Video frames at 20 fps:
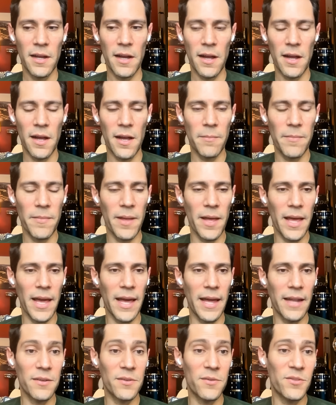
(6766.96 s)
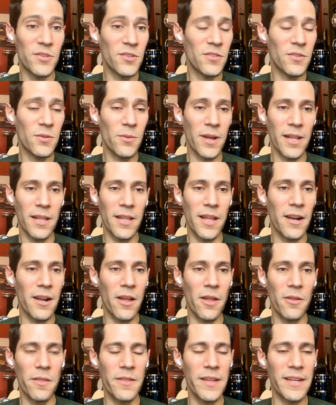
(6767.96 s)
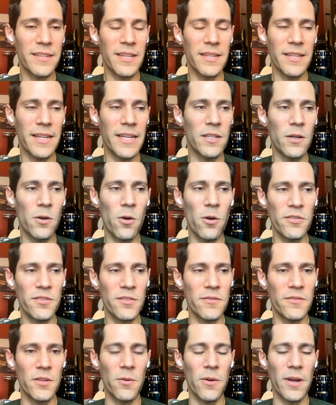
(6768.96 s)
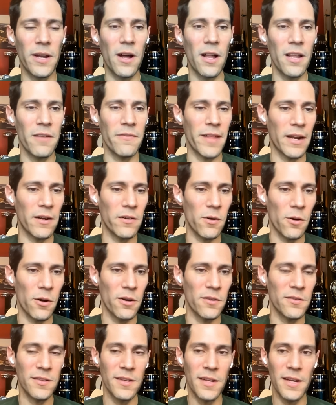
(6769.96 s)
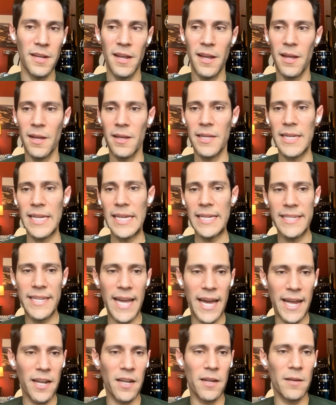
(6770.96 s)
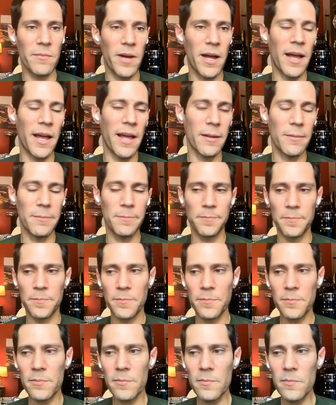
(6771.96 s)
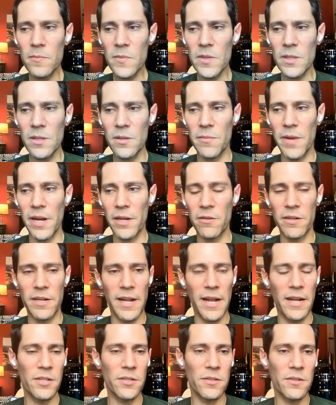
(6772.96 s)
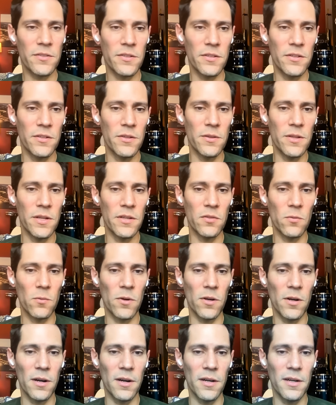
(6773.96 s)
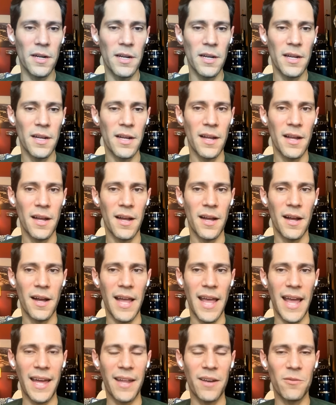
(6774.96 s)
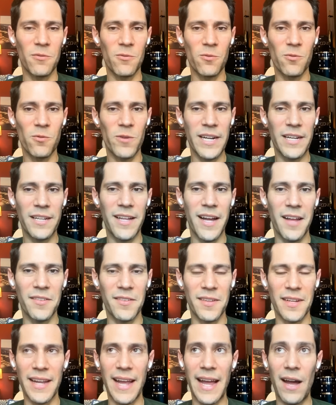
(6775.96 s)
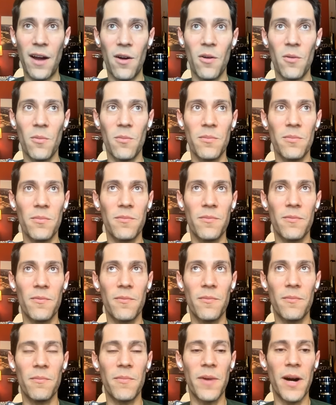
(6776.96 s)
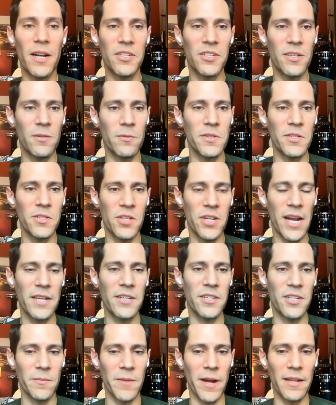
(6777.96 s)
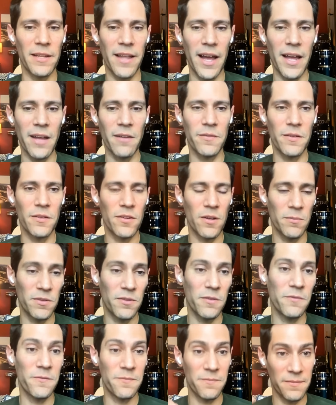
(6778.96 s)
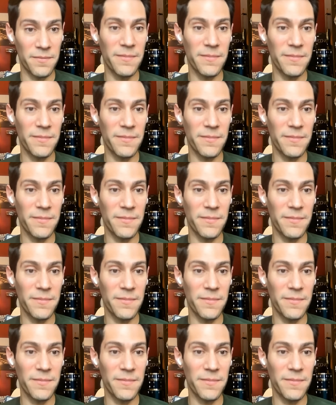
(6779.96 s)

and just doing a lot of other things. In the course of doing all of that, of course, in getting my credentials to do this work and realizing how much it was changing my life in terms of